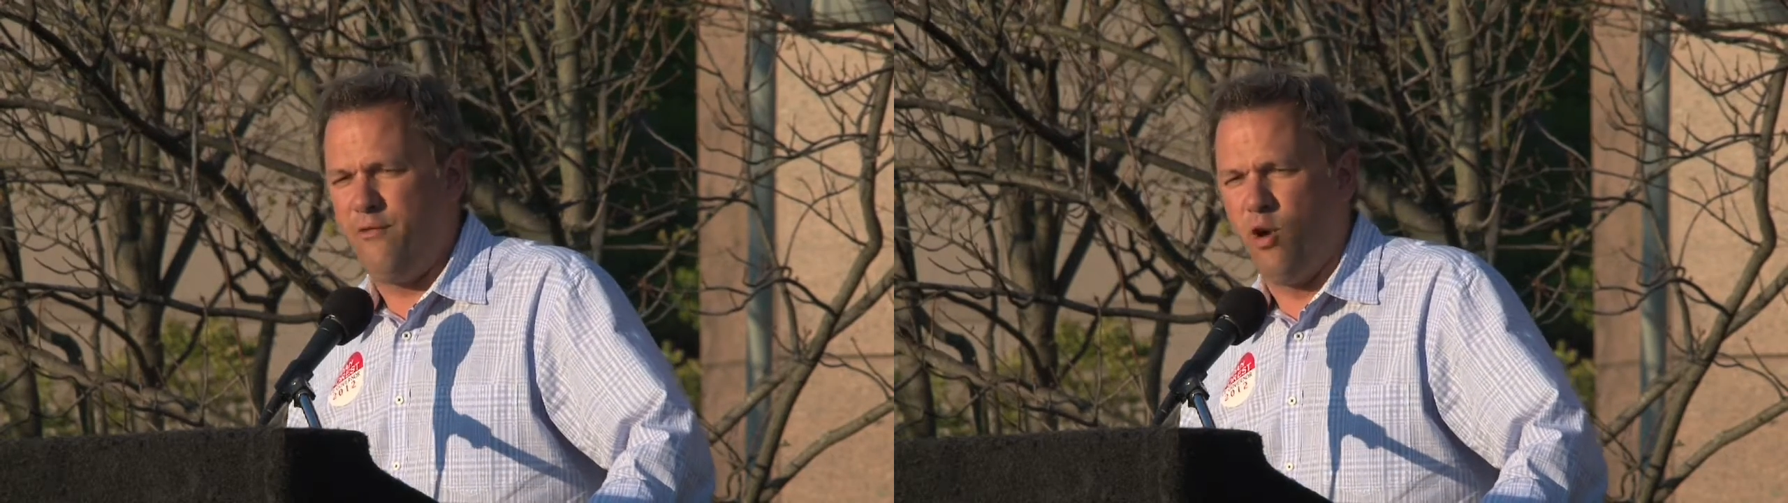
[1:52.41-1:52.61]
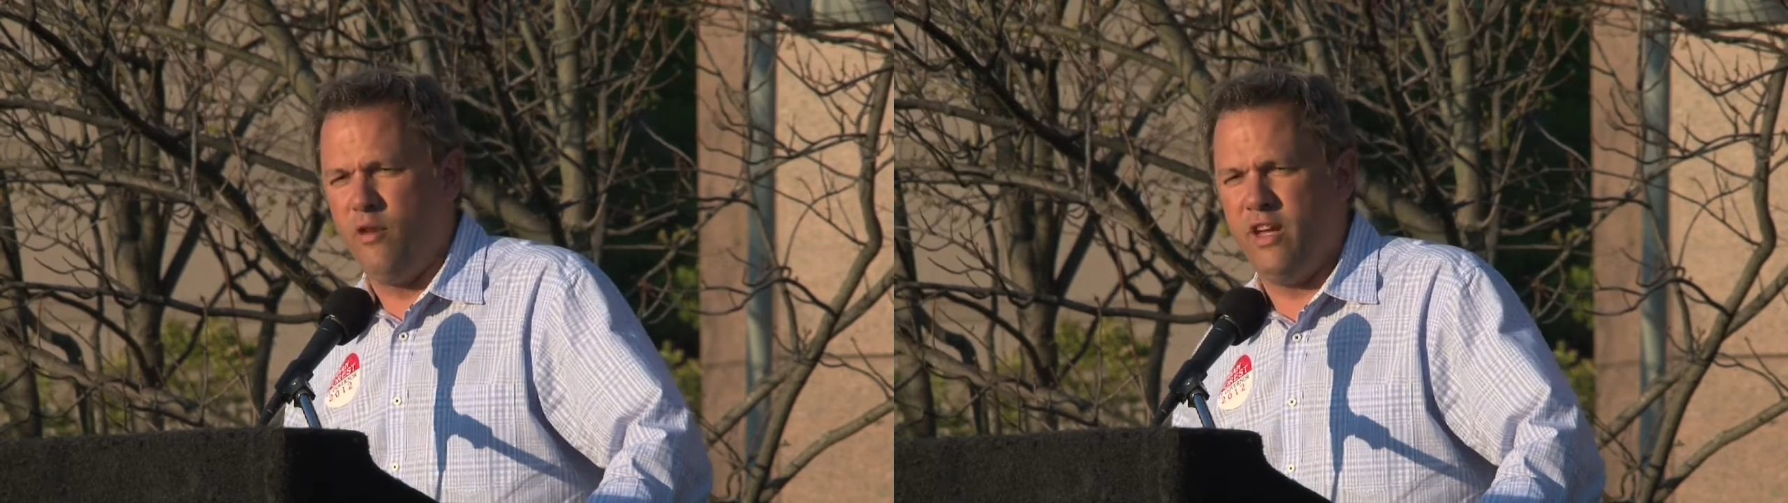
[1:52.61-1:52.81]

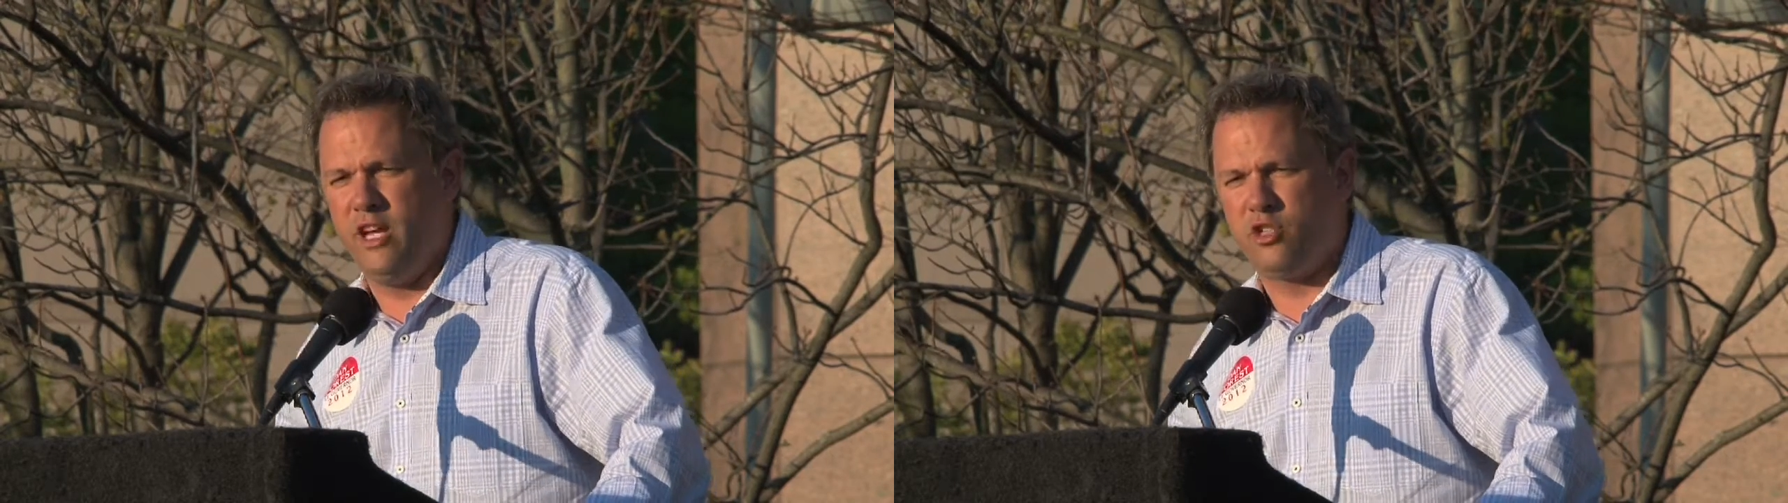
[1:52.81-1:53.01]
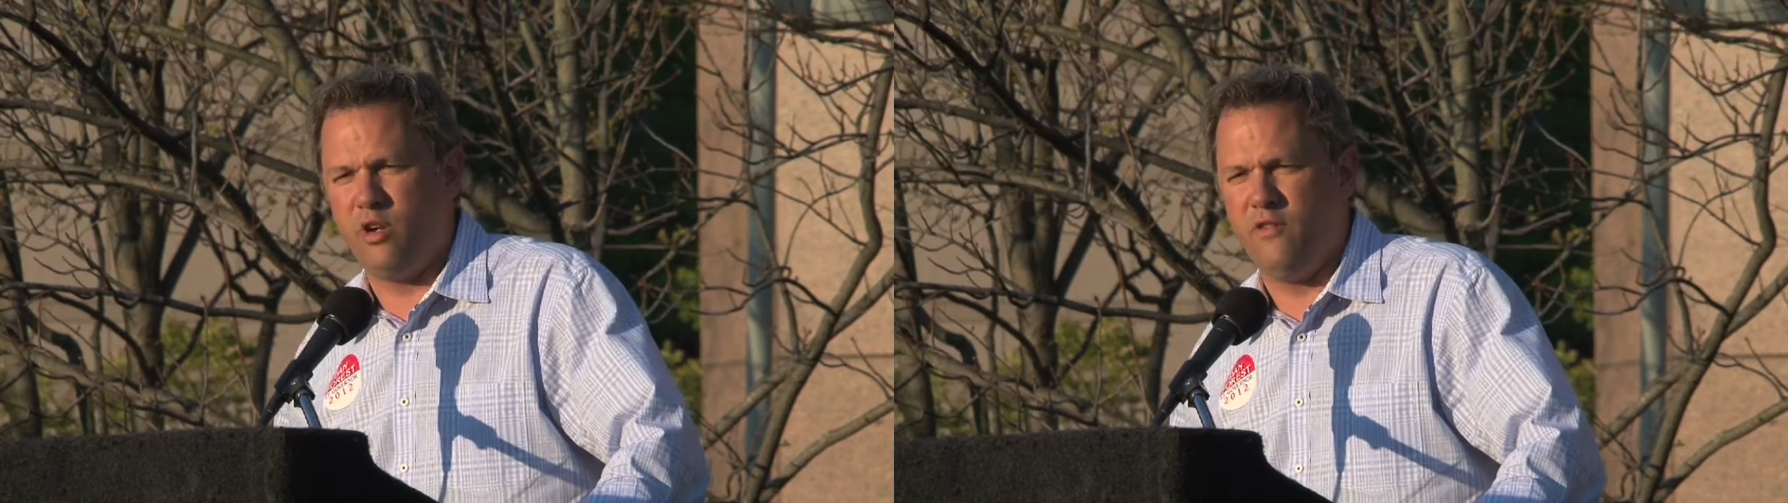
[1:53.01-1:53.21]
for over the
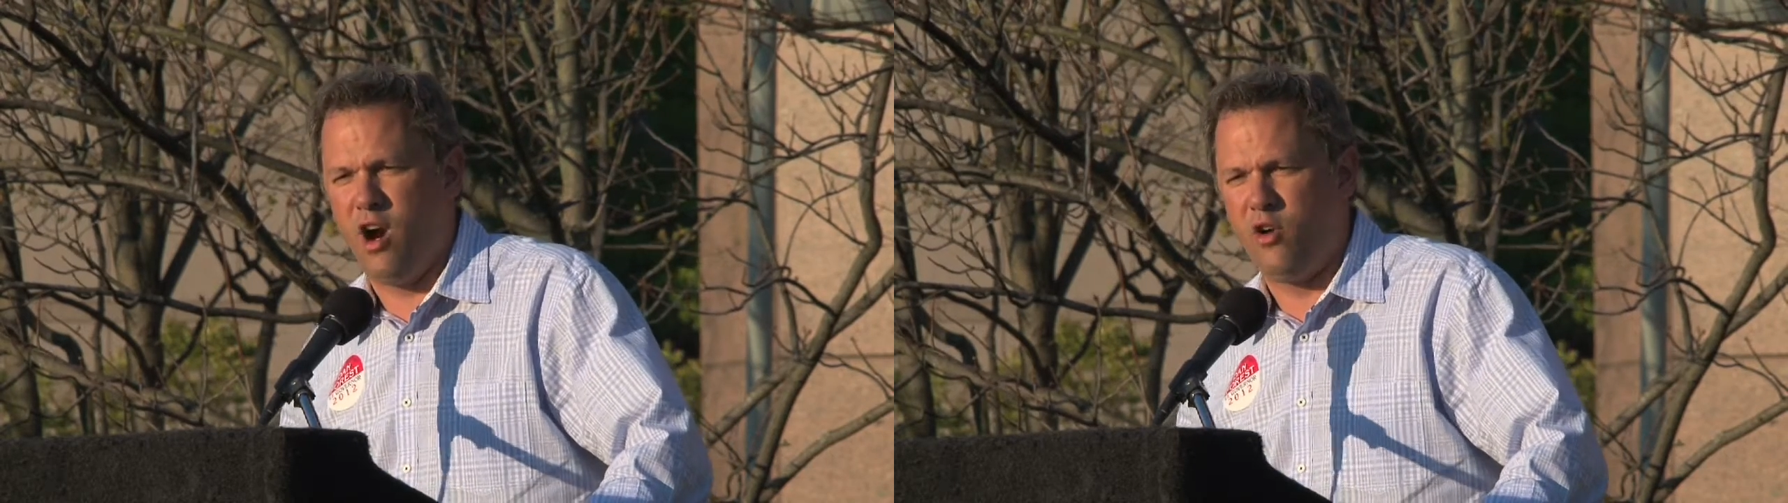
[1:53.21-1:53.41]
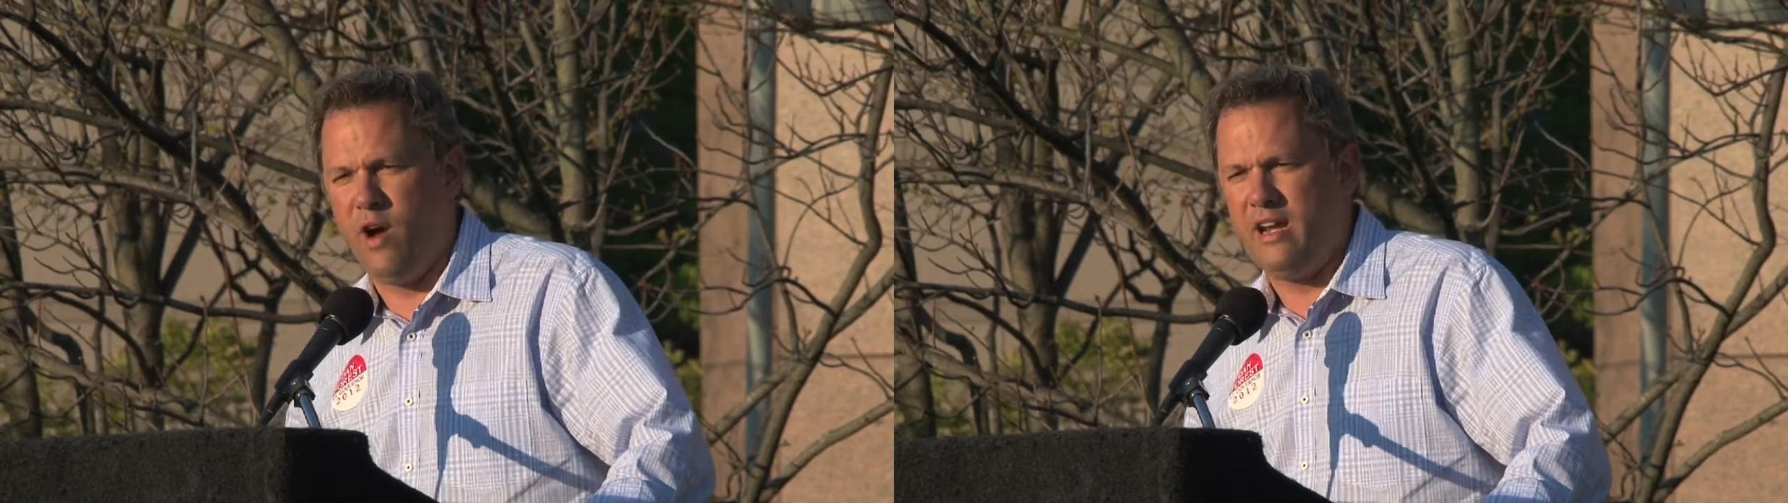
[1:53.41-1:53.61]
history of
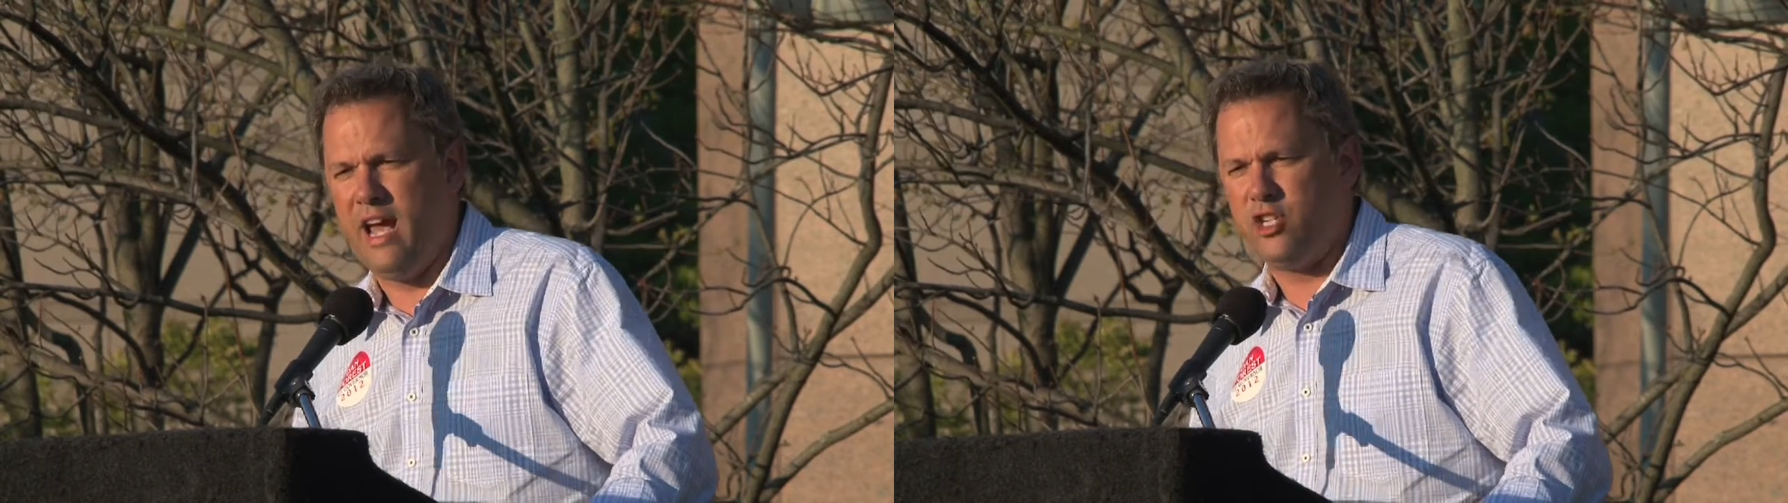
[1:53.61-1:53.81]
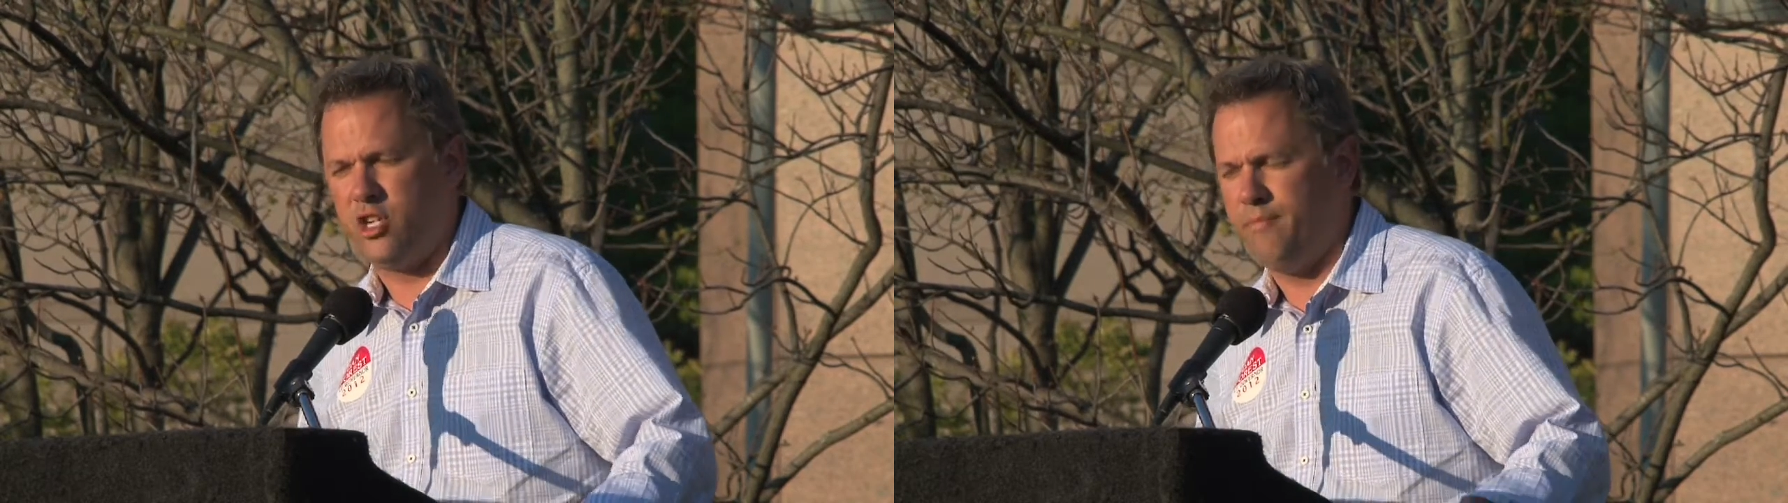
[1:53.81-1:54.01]
our great
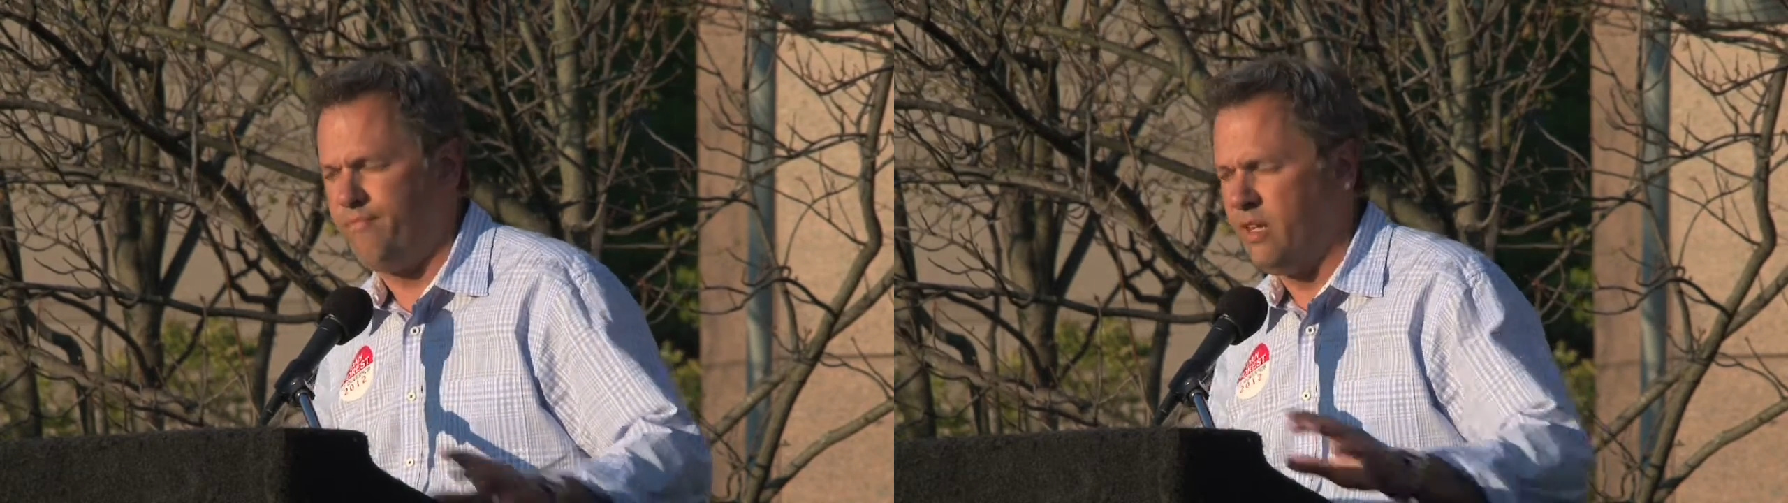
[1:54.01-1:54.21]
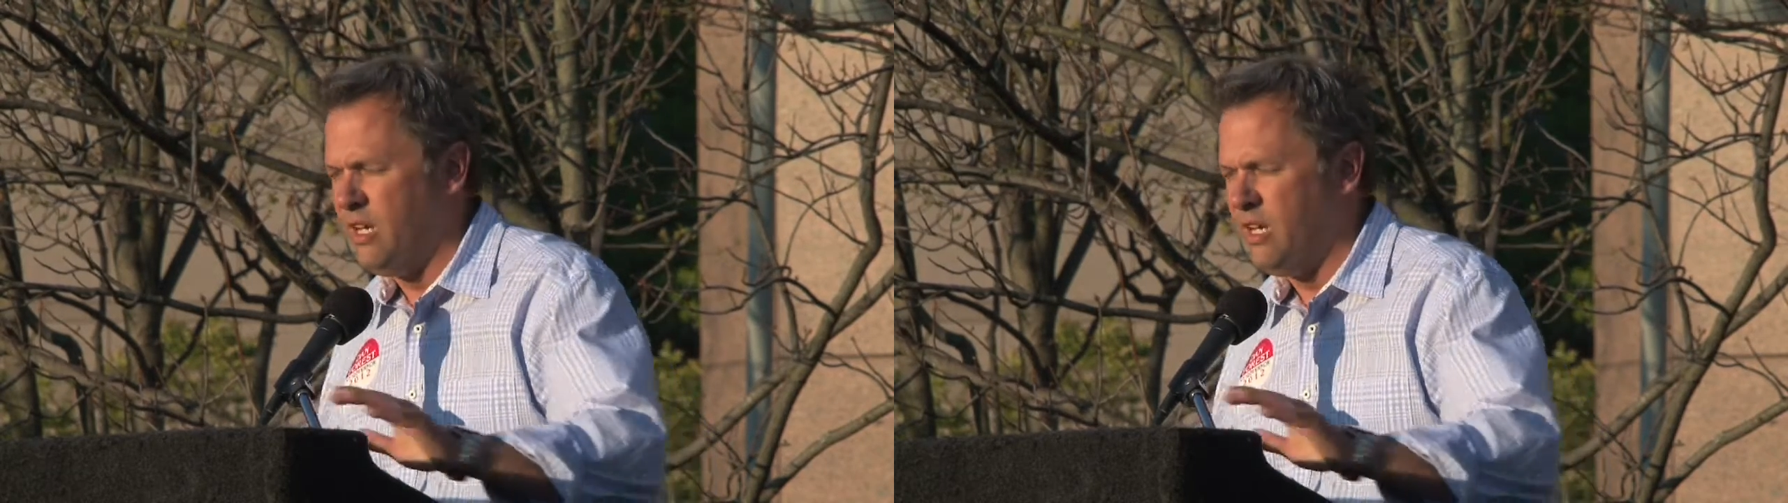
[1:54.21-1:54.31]
nation.